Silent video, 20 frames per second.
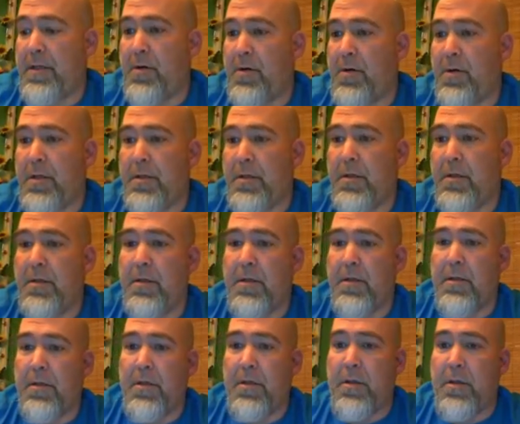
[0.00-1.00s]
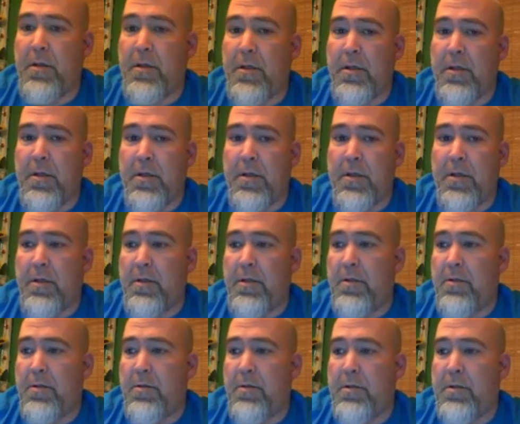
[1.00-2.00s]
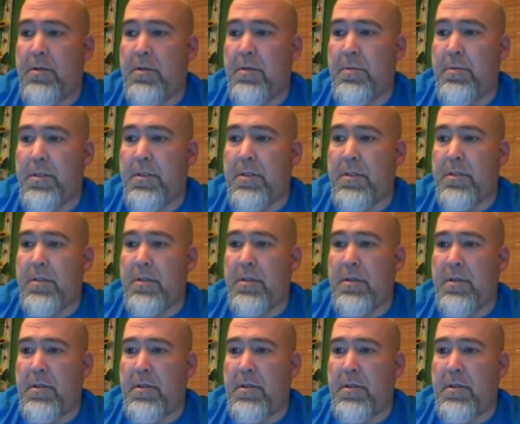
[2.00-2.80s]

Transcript: on your syllabus.